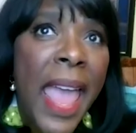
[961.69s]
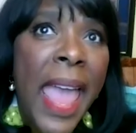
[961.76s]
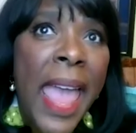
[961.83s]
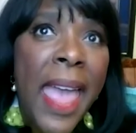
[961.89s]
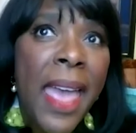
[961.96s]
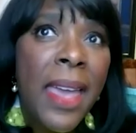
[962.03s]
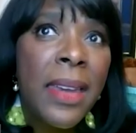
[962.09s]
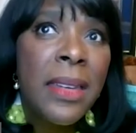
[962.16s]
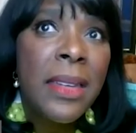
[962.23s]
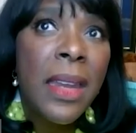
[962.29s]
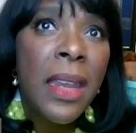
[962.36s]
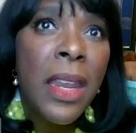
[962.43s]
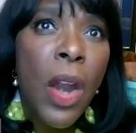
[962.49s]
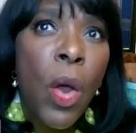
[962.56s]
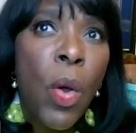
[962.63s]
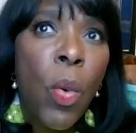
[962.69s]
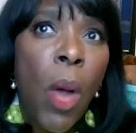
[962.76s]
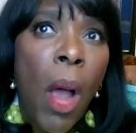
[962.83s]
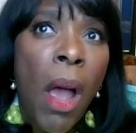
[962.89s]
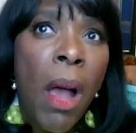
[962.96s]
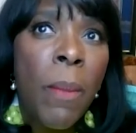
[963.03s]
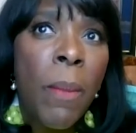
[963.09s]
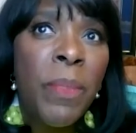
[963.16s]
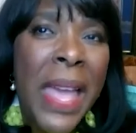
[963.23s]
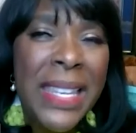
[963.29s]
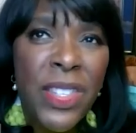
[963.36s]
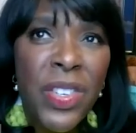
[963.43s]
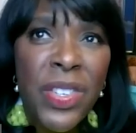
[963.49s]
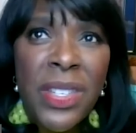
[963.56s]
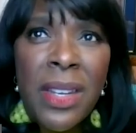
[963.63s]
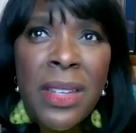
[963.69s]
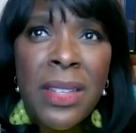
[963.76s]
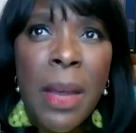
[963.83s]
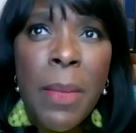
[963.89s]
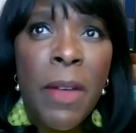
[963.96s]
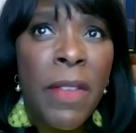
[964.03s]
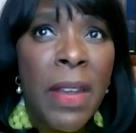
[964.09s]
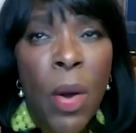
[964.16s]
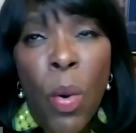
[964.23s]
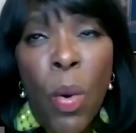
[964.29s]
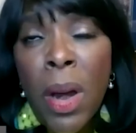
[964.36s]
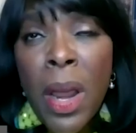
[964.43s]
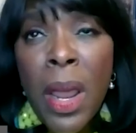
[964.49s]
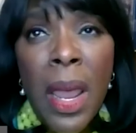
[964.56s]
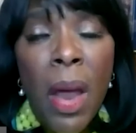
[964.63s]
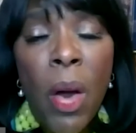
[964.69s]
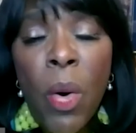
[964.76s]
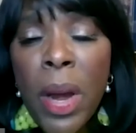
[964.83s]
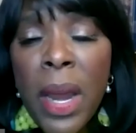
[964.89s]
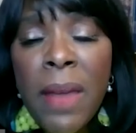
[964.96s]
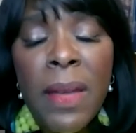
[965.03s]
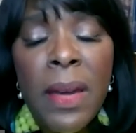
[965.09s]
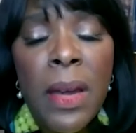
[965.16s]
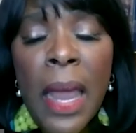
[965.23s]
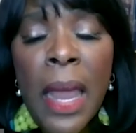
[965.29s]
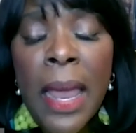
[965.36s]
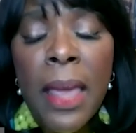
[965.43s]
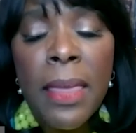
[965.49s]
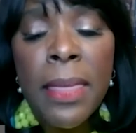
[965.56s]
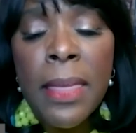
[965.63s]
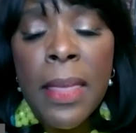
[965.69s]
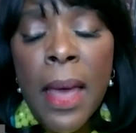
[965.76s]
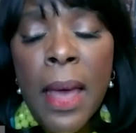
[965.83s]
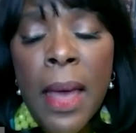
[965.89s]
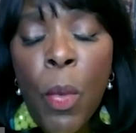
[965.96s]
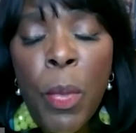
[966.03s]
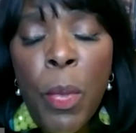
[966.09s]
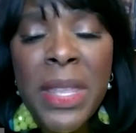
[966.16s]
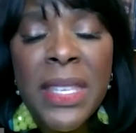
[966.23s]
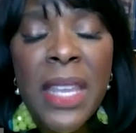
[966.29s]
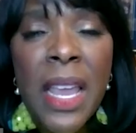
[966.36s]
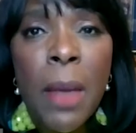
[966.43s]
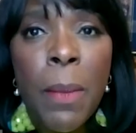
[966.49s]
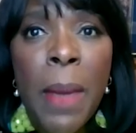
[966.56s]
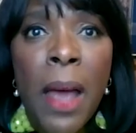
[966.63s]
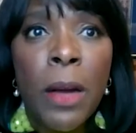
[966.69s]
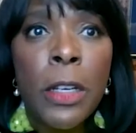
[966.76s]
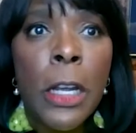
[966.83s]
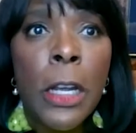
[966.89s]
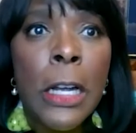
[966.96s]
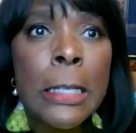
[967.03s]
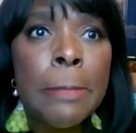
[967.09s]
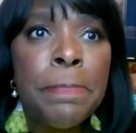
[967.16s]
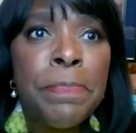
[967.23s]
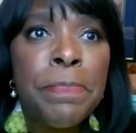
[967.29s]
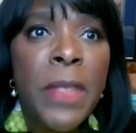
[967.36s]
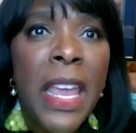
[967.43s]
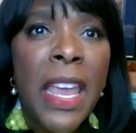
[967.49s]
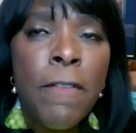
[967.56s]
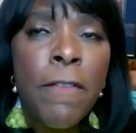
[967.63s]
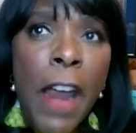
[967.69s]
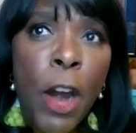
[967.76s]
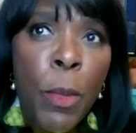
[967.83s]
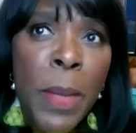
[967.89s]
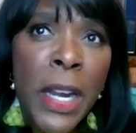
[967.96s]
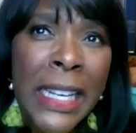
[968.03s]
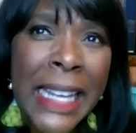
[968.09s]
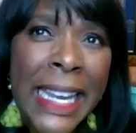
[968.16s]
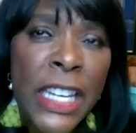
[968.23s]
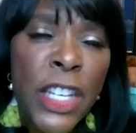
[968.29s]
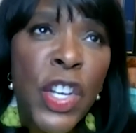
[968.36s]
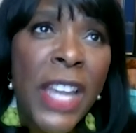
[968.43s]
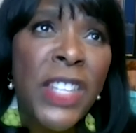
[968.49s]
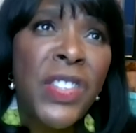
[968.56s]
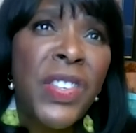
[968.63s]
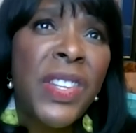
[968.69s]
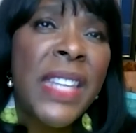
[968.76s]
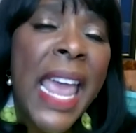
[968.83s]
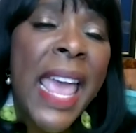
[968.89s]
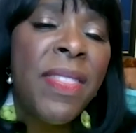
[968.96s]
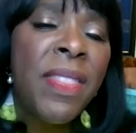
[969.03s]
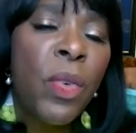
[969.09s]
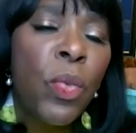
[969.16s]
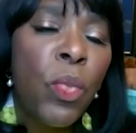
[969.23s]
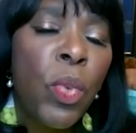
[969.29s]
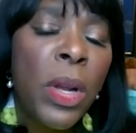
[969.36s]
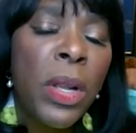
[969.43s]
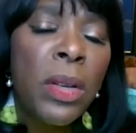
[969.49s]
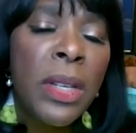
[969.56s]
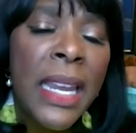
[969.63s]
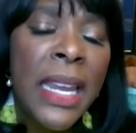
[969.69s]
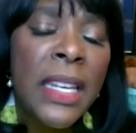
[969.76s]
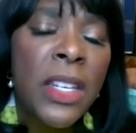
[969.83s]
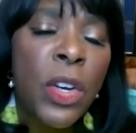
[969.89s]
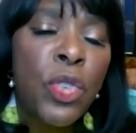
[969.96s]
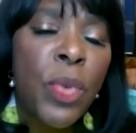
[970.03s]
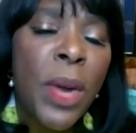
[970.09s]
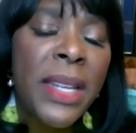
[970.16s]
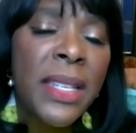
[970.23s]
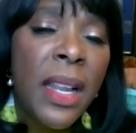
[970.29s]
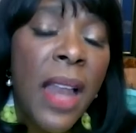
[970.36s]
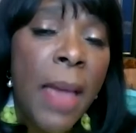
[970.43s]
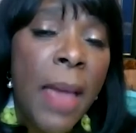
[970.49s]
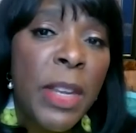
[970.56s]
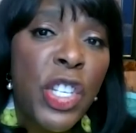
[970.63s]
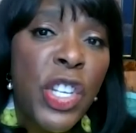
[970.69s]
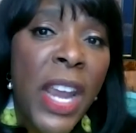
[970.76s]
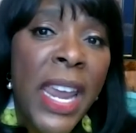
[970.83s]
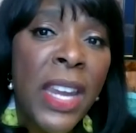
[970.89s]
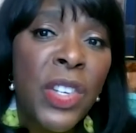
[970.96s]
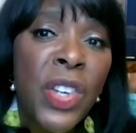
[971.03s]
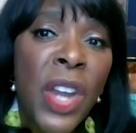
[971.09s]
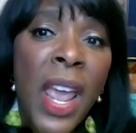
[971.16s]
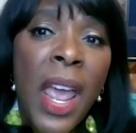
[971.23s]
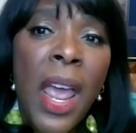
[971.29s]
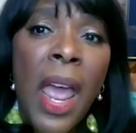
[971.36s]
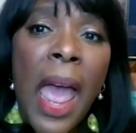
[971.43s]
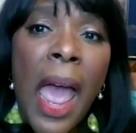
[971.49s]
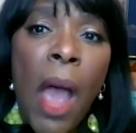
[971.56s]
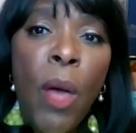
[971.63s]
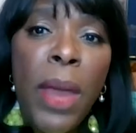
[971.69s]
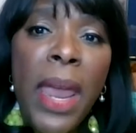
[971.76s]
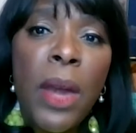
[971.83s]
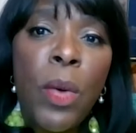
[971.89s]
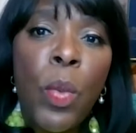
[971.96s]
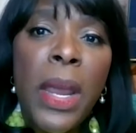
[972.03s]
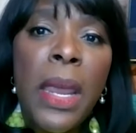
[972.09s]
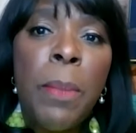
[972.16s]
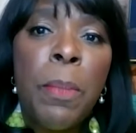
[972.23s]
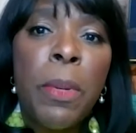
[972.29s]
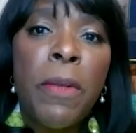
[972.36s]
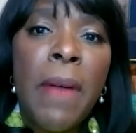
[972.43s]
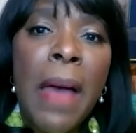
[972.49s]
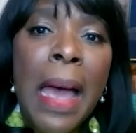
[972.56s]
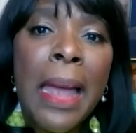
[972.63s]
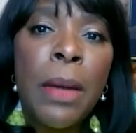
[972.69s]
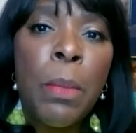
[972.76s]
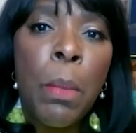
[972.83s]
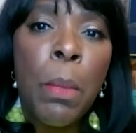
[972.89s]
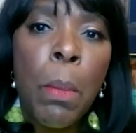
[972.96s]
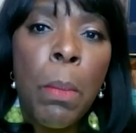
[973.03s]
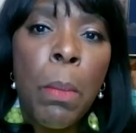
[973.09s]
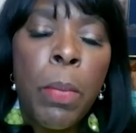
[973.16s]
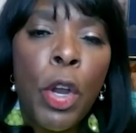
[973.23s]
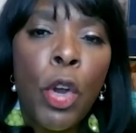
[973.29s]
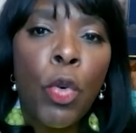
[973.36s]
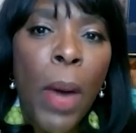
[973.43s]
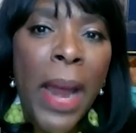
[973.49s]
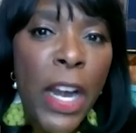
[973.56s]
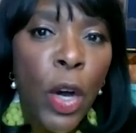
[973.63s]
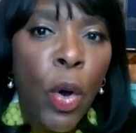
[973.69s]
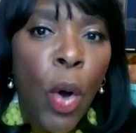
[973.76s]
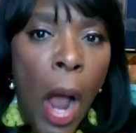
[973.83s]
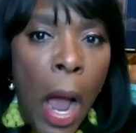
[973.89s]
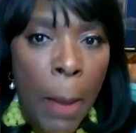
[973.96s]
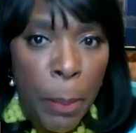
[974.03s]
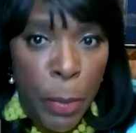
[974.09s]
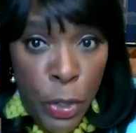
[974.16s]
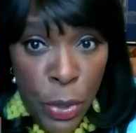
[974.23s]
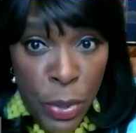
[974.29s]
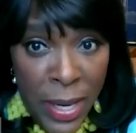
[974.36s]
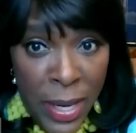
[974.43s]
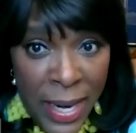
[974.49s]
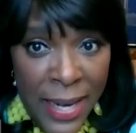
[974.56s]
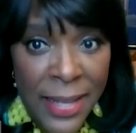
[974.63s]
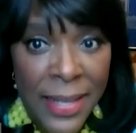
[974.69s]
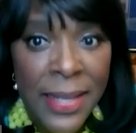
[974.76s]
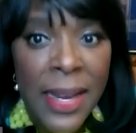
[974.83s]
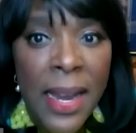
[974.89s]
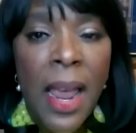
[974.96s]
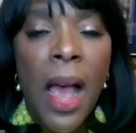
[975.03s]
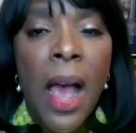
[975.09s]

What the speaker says: That's just some of it. Or even like when we think about environmental injustice and the real need to address climate change, how can we provide greater opportunities